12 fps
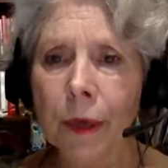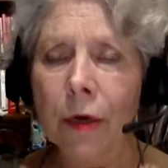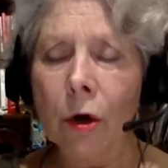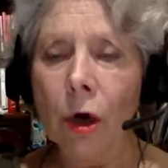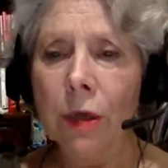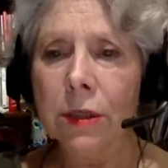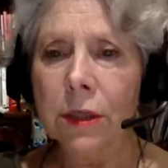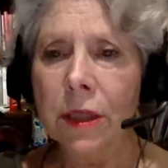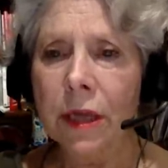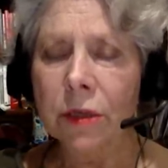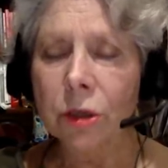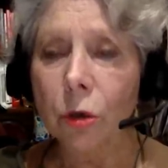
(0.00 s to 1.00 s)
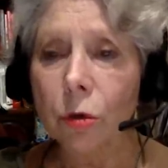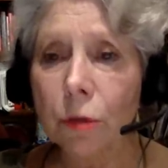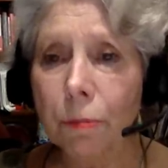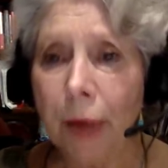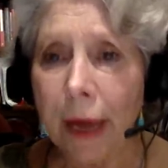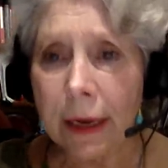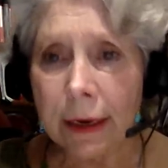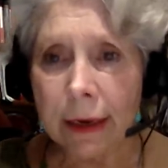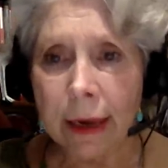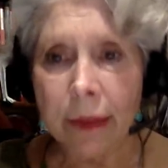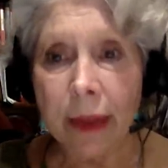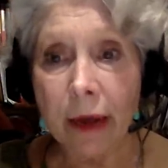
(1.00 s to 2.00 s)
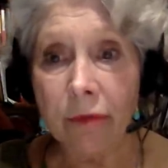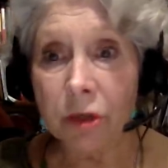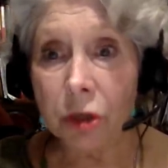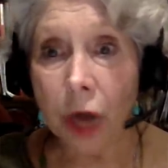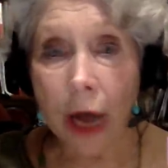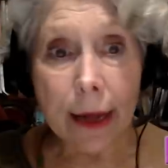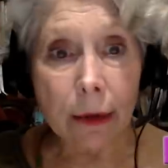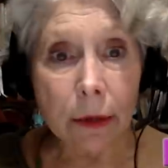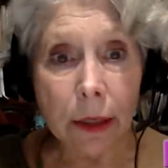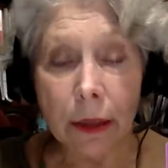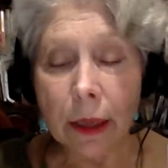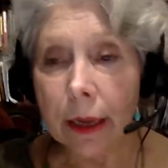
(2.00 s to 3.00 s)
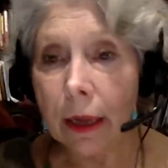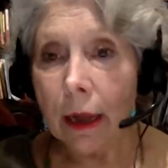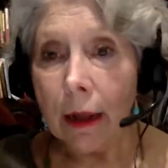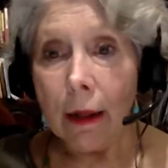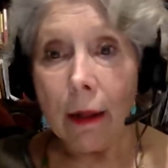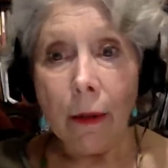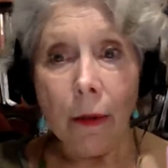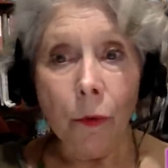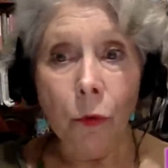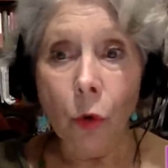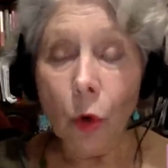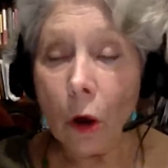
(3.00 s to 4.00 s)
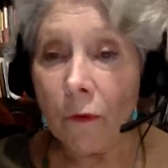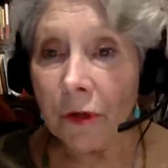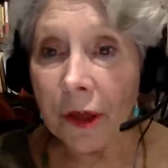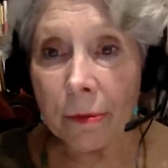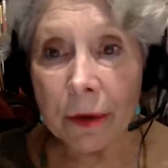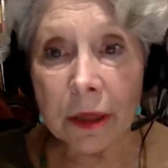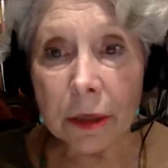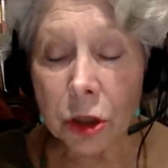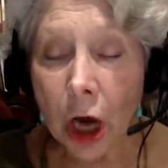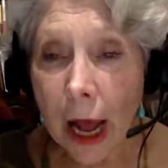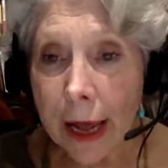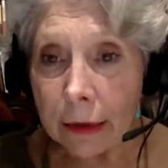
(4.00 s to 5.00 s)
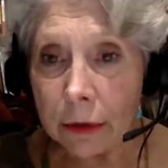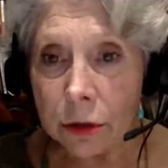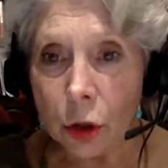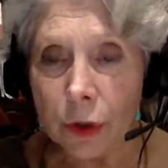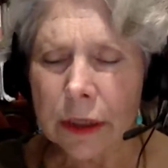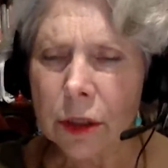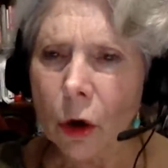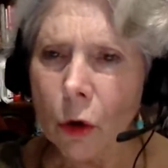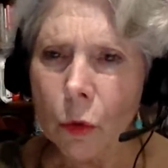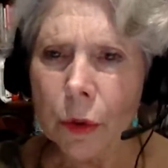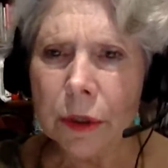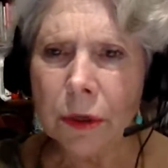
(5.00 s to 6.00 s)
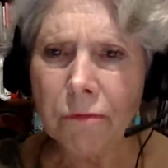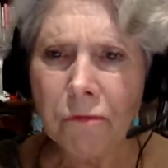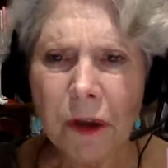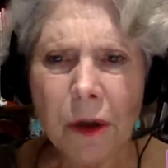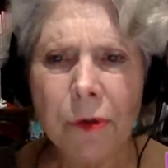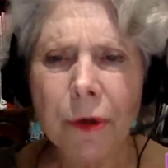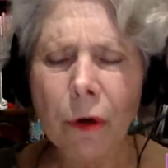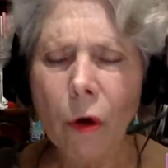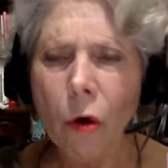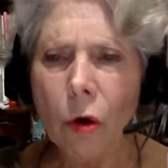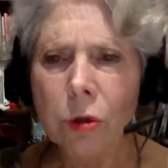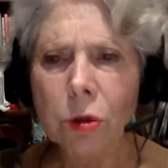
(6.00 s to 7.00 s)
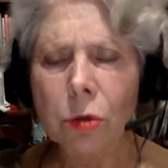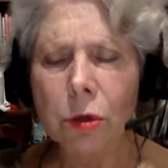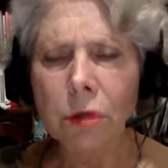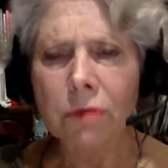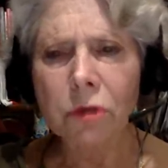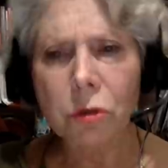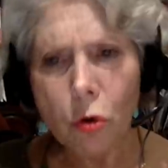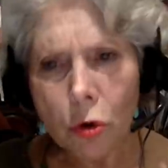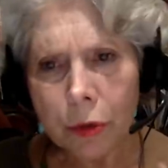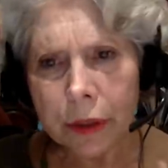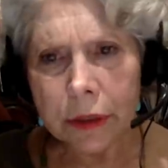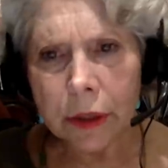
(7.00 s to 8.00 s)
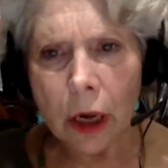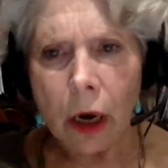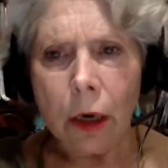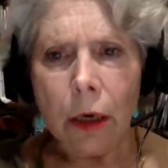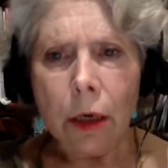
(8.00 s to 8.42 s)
because they're so dependent and they have a child and they rule over them and the child. So that's always a fear. There are all sorts of stories